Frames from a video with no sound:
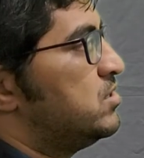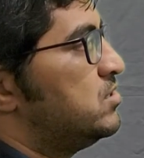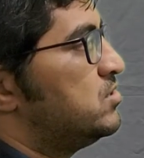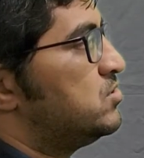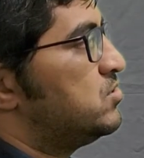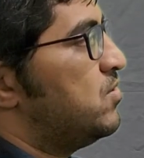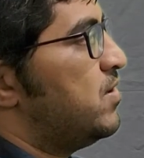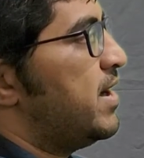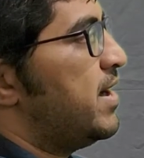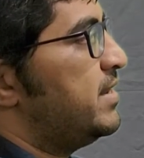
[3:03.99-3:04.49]

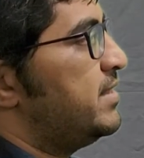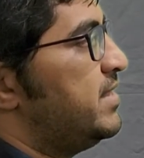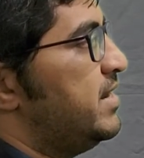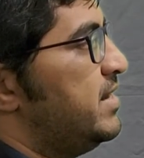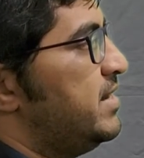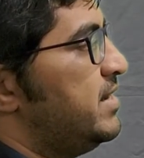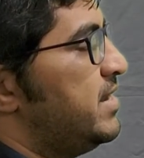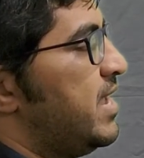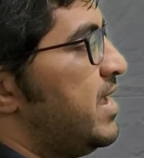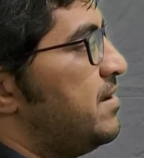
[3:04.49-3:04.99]
So at
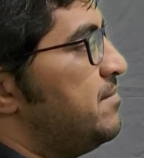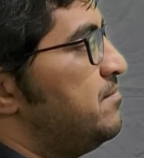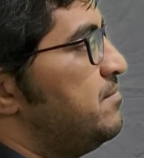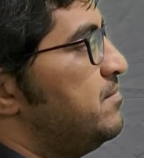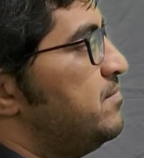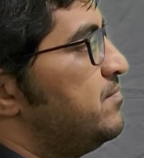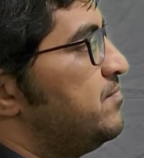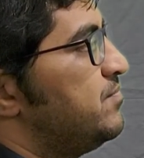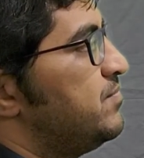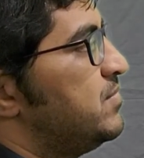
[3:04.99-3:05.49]
that
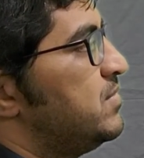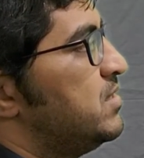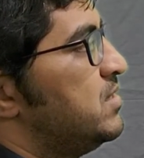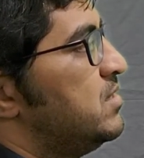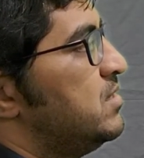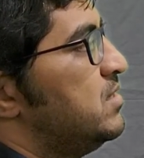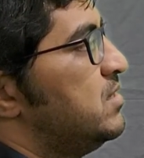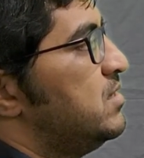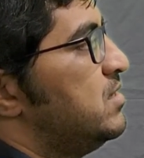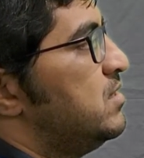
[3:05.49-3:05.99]
time
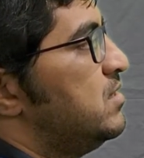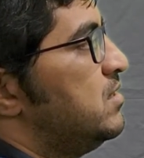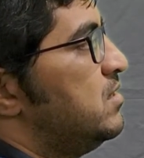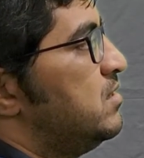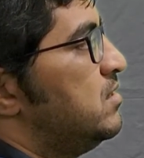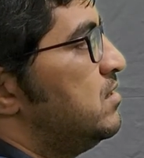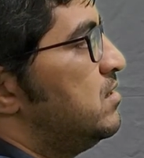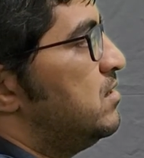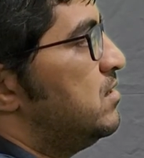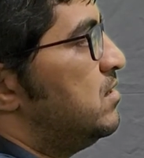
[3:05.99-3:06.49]

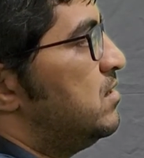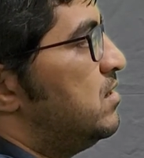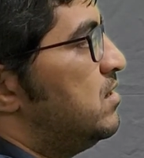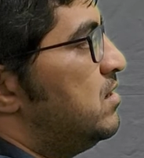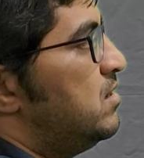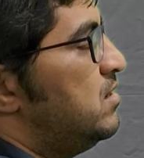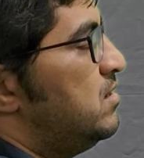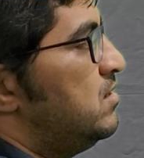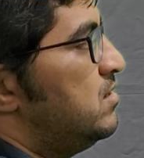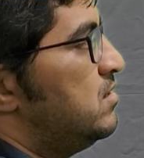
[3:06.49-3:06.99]

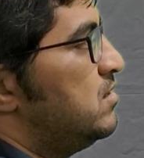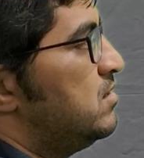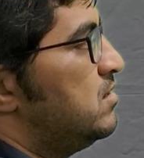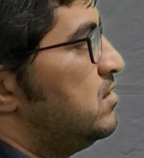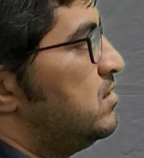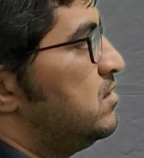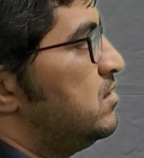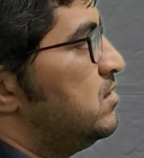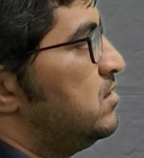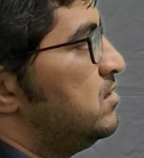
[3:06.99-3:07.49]

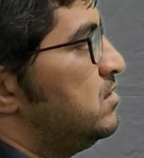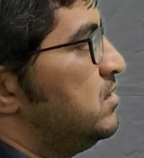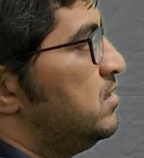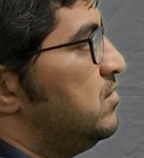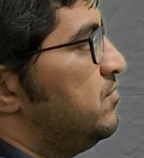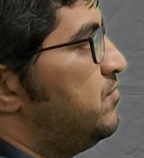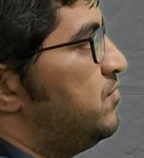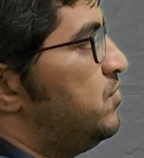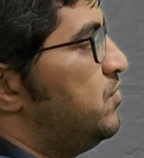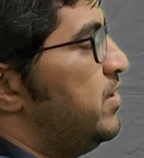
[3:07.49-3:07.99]

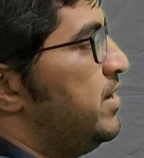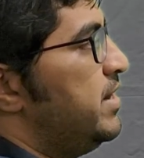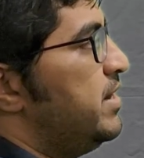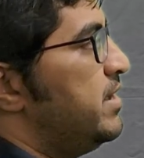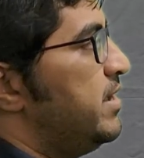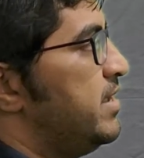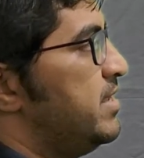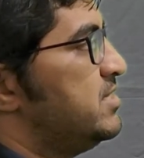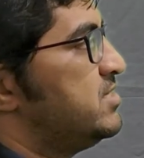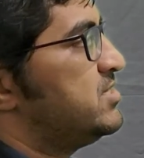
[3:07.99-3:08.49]
the
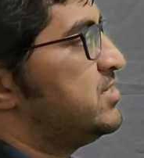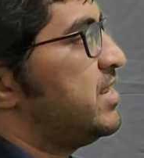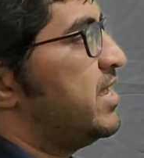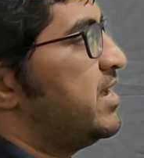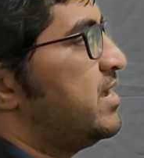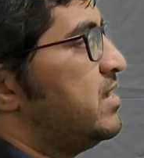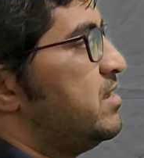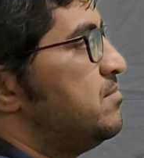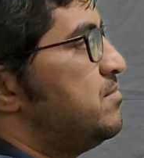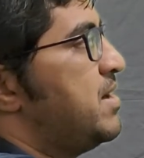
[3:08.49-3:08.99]
fluid is
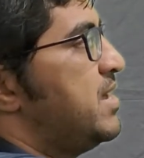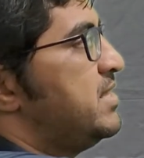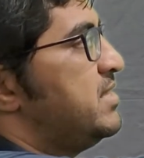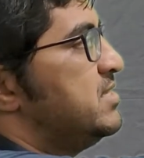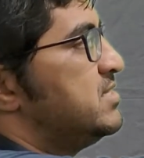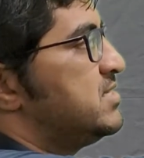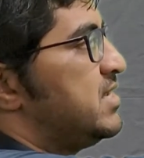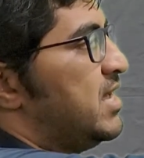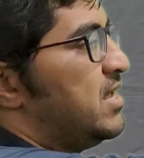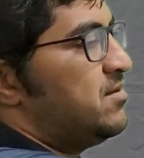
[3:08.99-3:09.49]
taken by
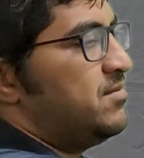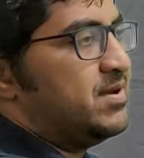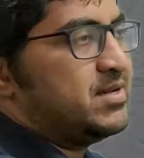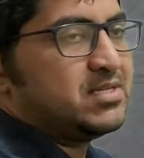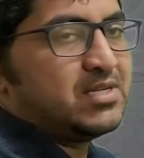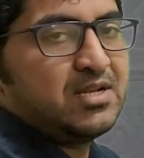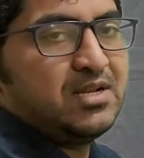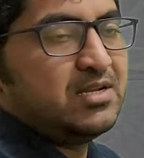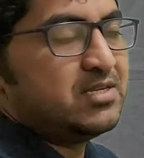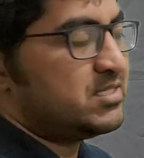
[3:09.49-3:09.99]
this air
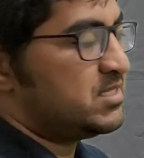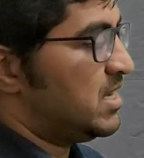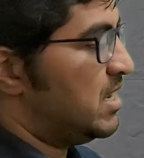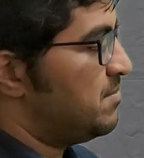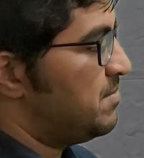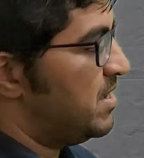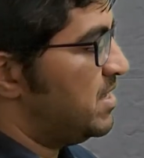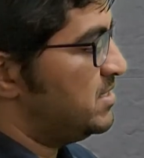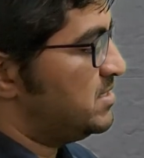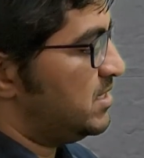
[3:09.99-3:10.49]
vessel,
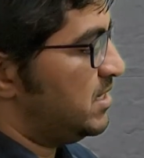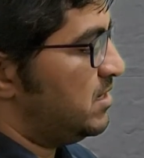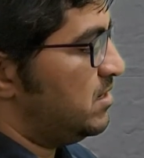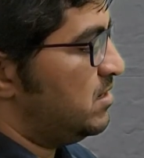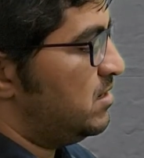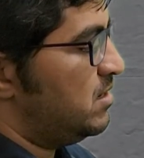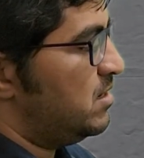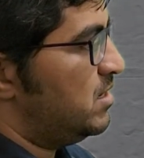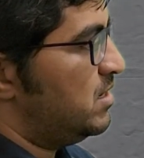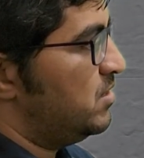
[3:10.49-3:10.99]
same as
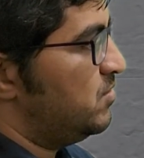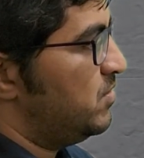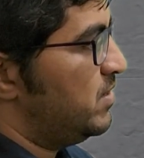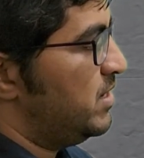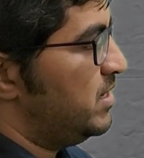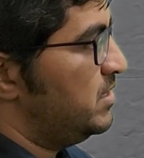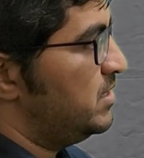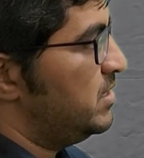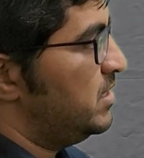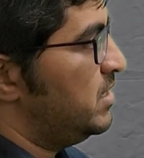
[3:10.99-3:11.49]

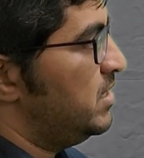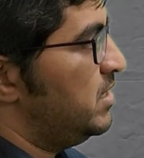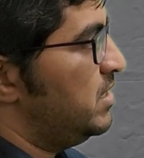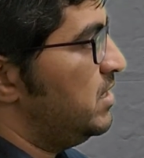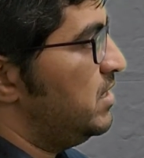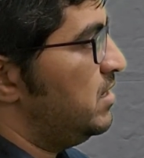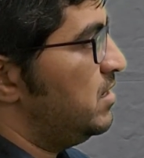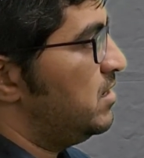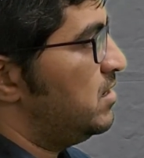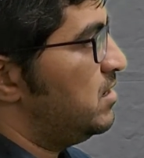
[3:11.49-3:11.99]
during
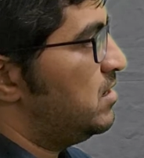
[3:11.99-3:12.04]
the